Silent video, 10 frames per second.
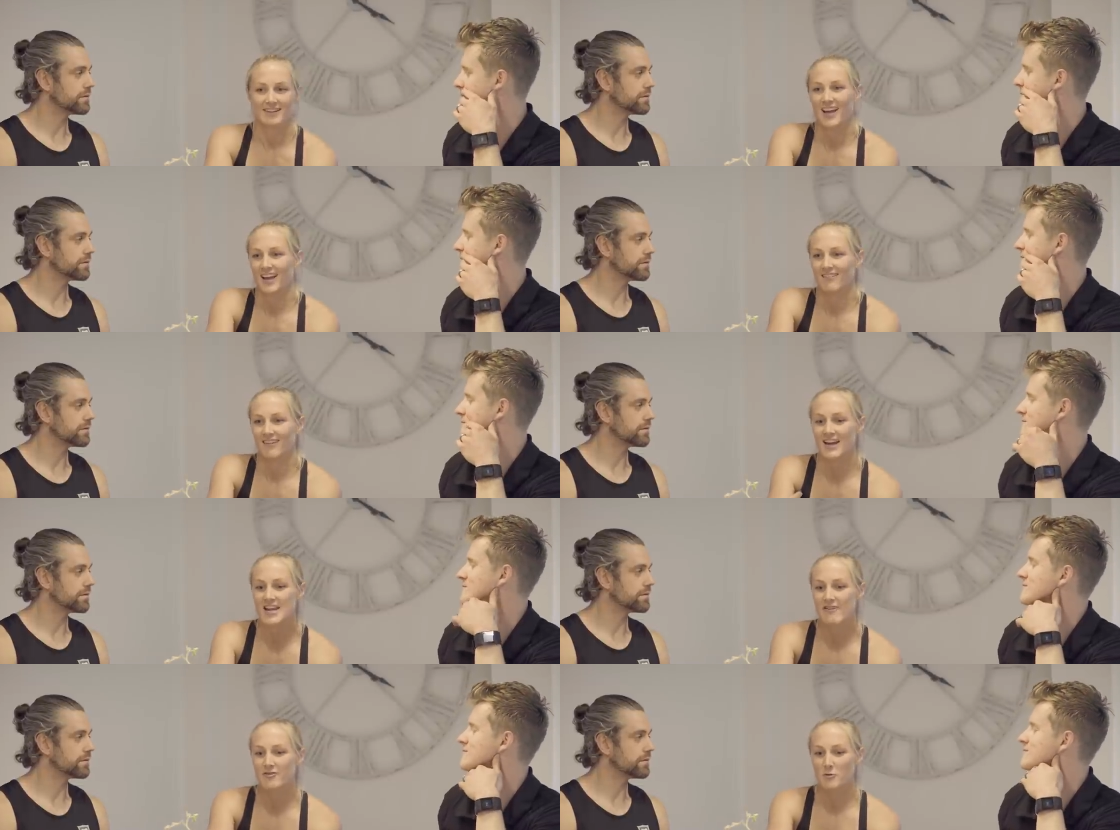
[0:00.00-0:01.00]
Speaker 1: yeah,
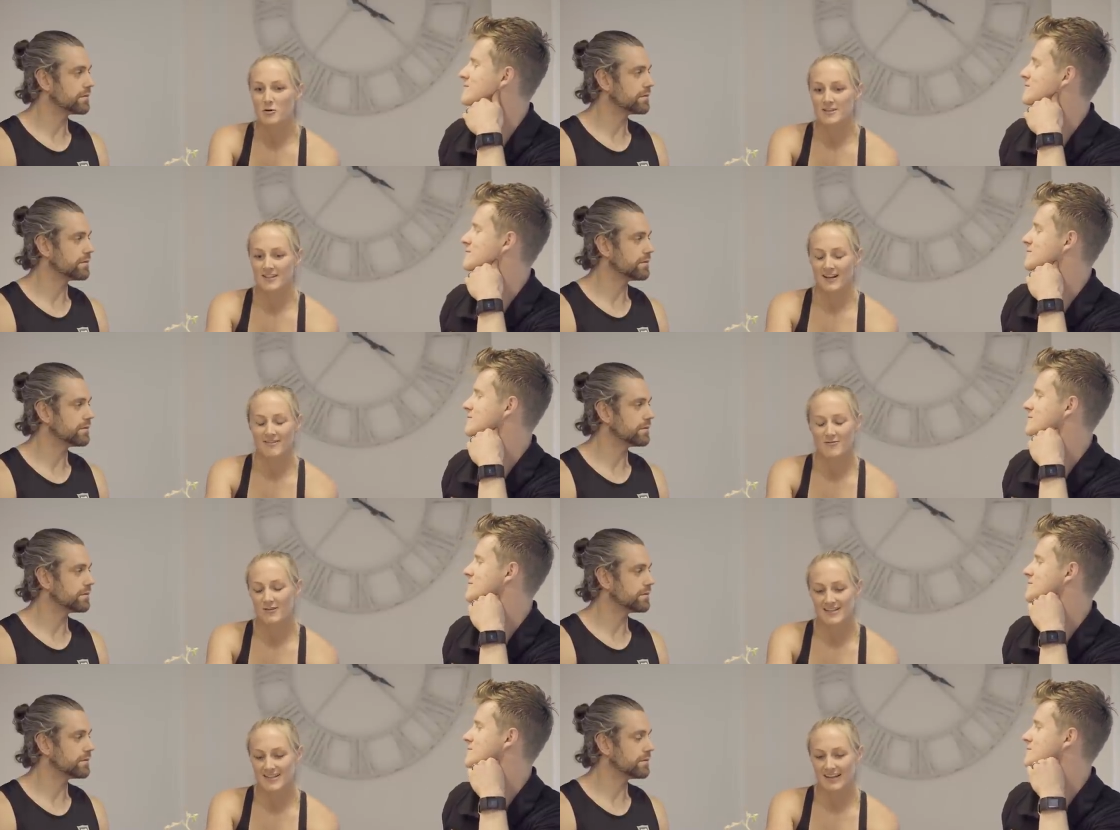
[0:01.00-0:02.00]
I never want to.
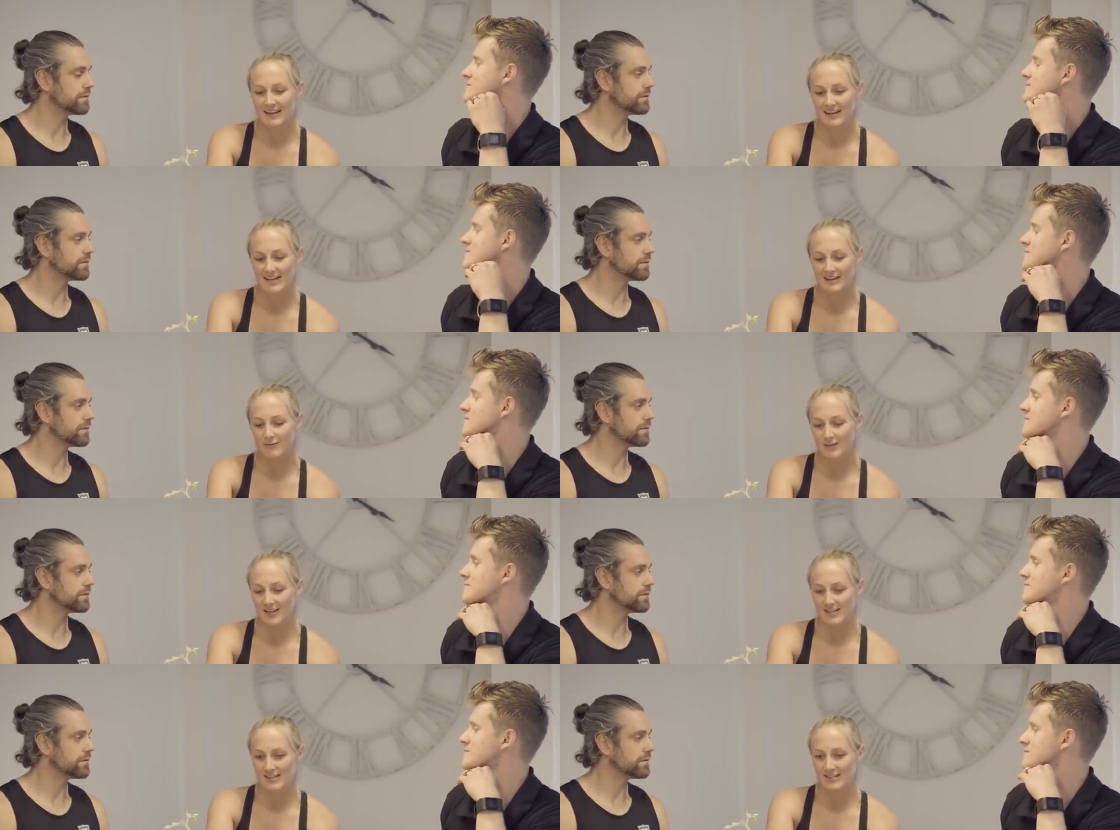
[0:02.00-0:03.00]
I've always said like I never
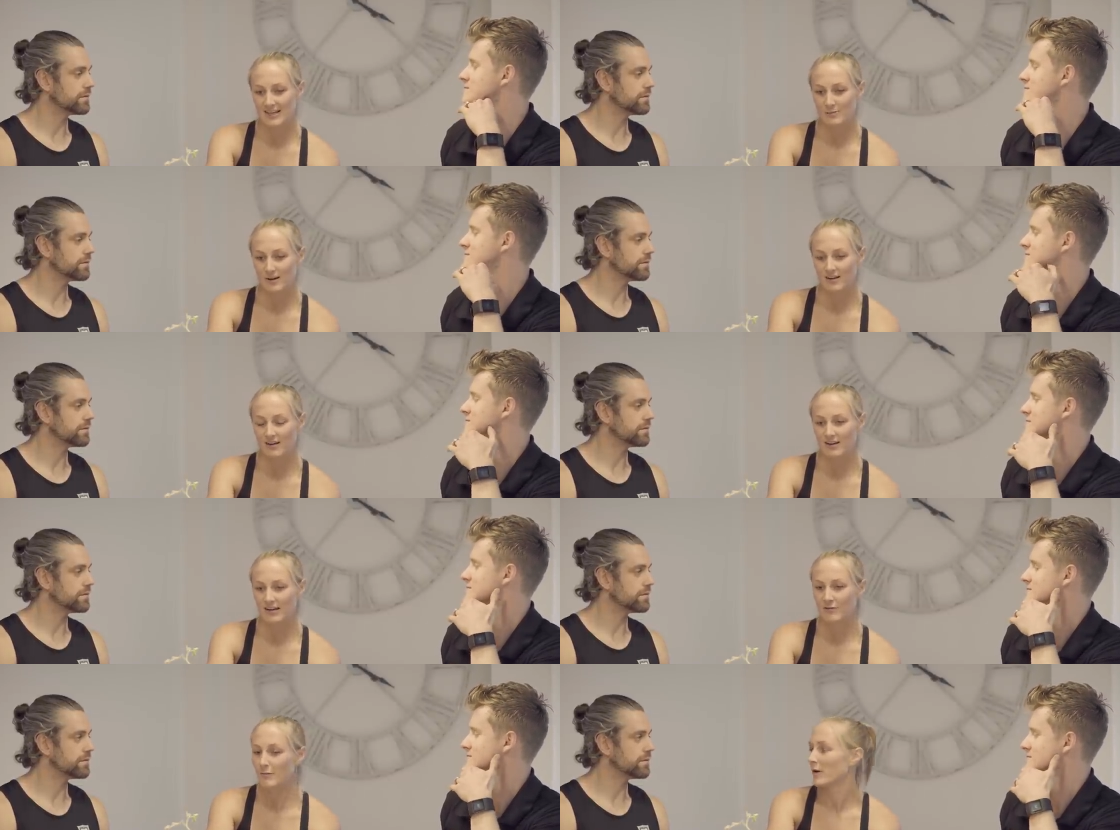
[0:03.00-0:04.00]
want to get to a stage where I
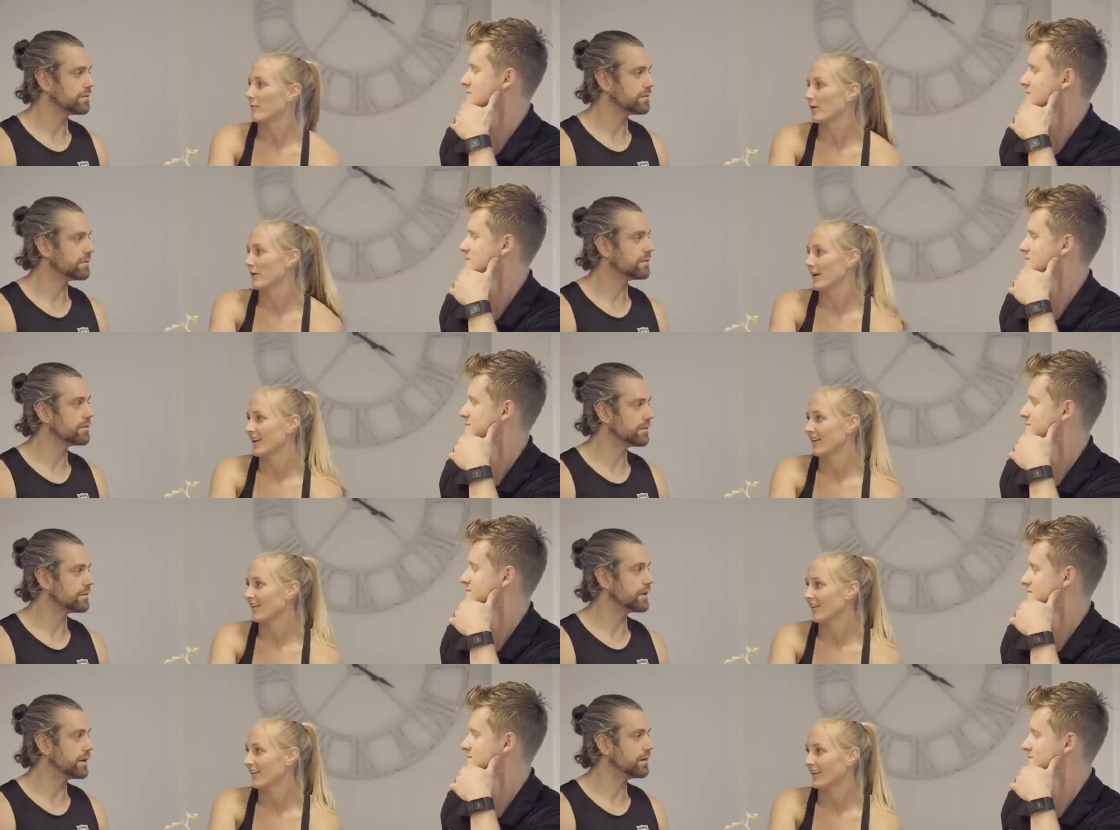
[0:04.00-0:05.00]
can't lift my own body
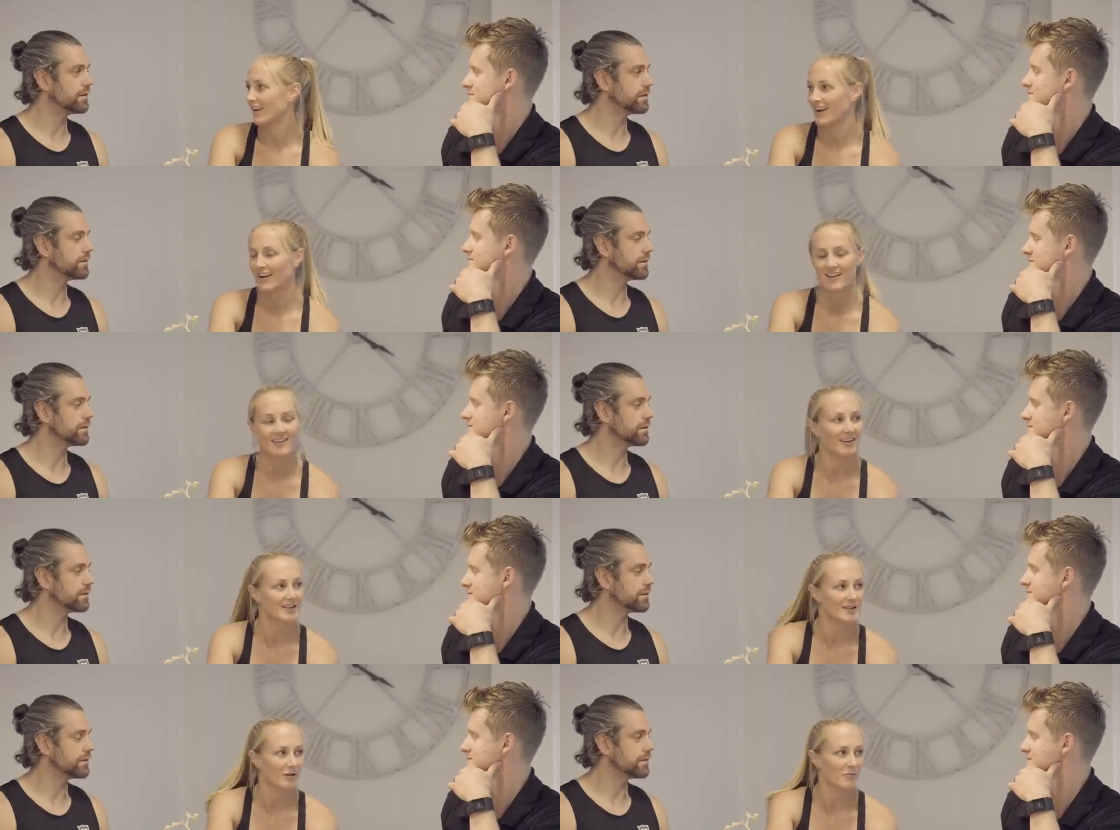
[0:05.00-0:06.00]
weight. Mm. Yeah. And I
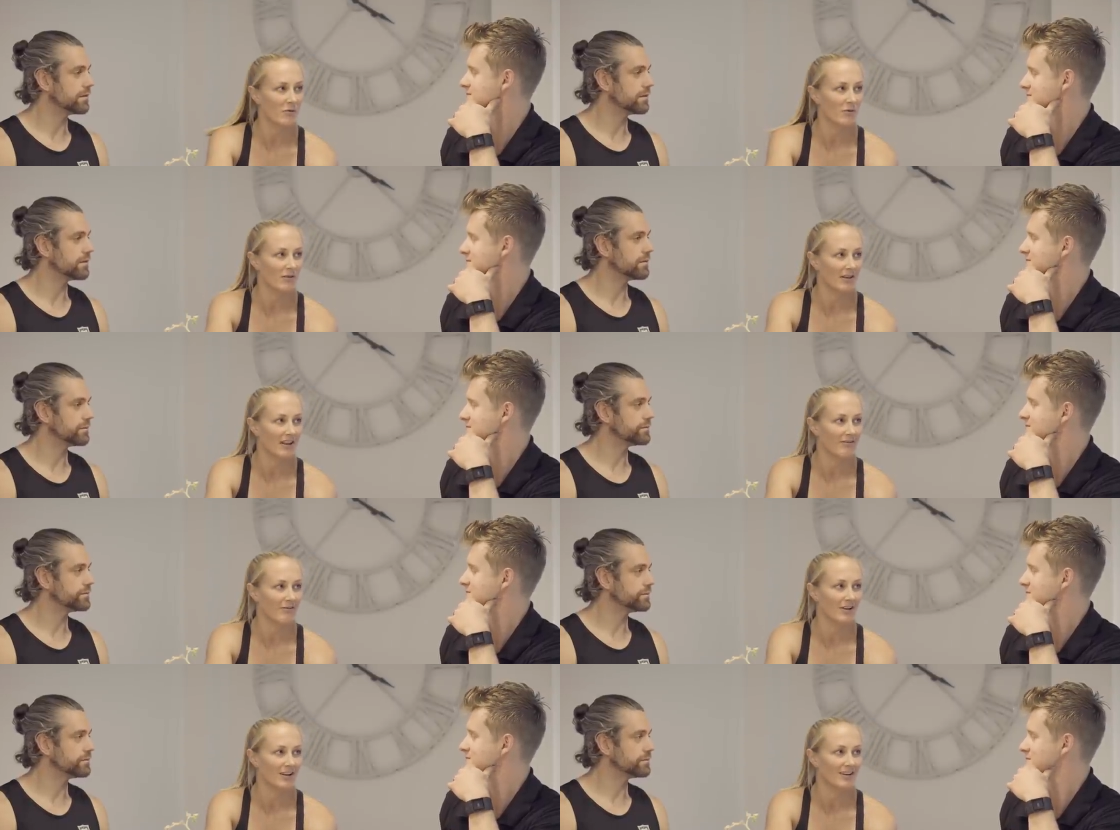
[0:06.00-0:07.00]
think it's so important that
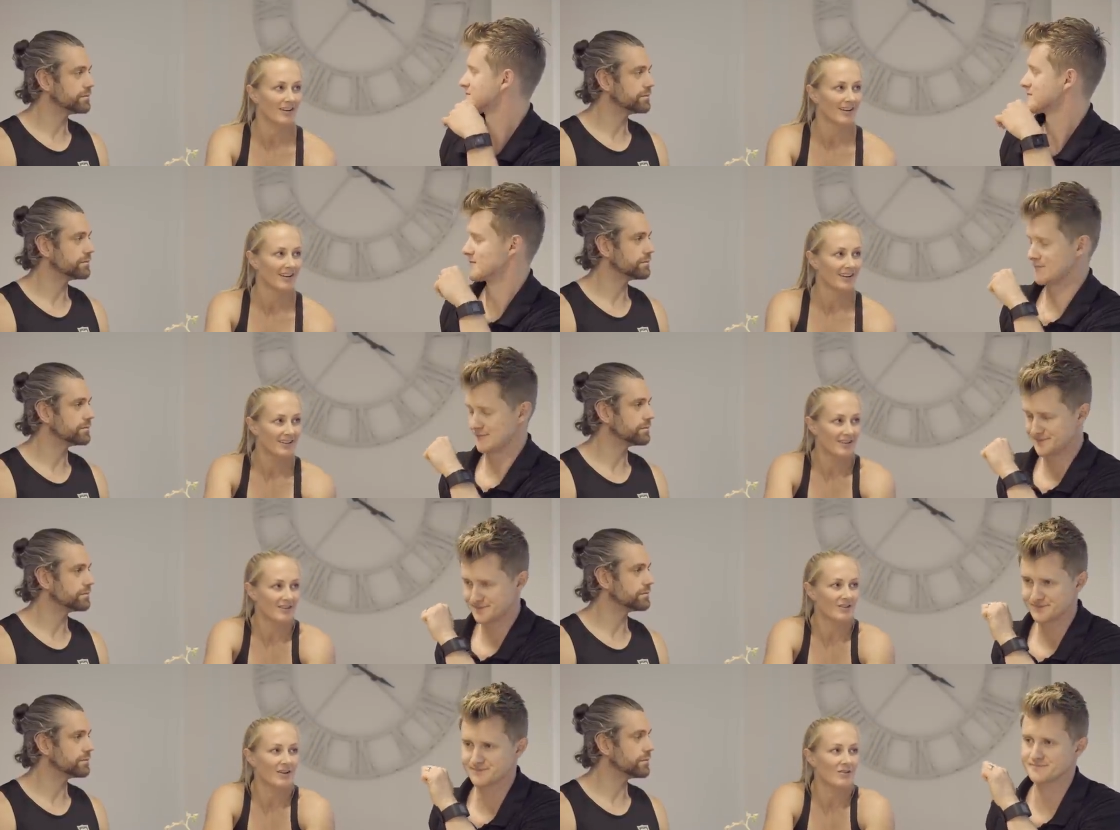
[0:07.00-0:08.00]
everyone can
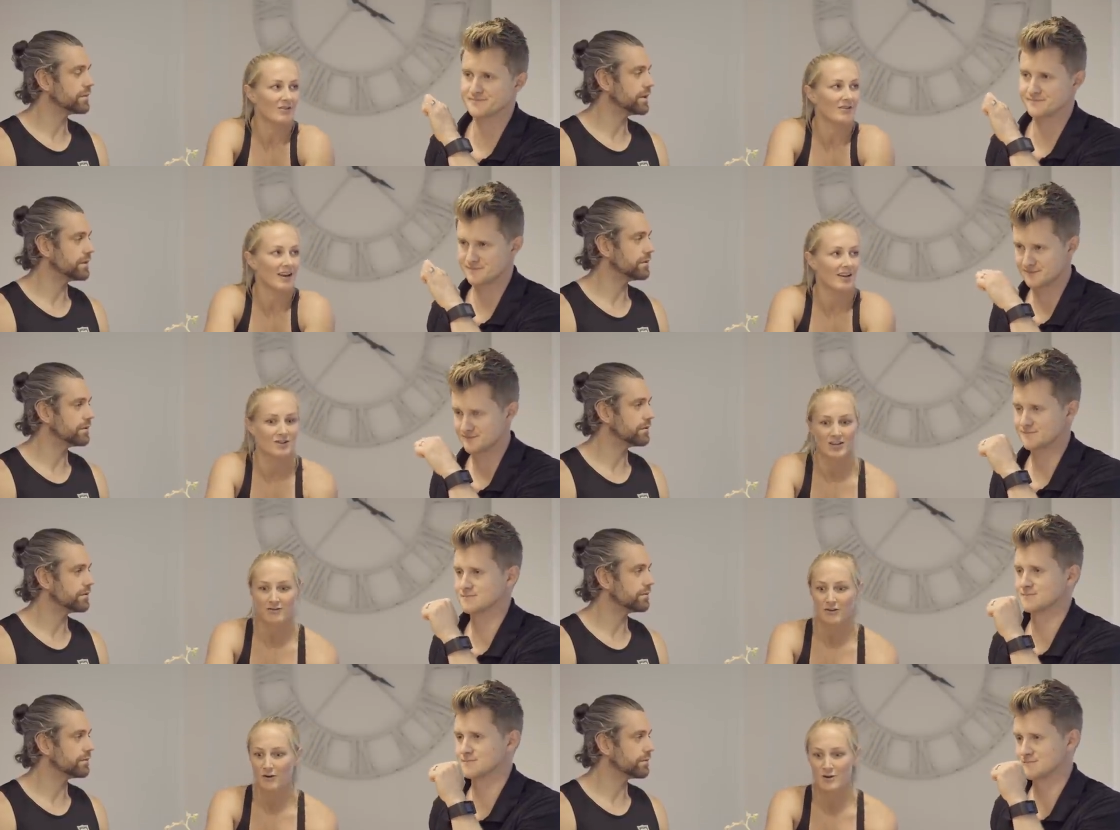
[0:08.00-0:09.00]
can do yeah. that because
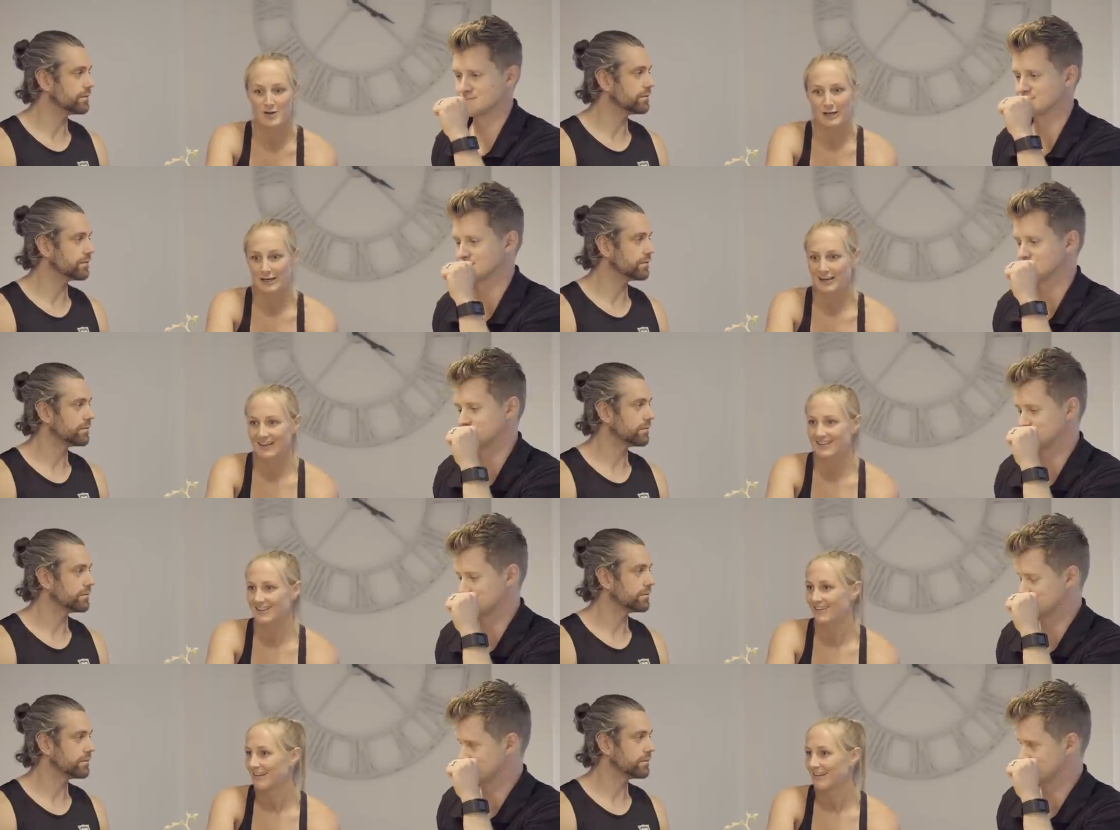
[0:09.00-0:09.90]
you never know when you're going to need to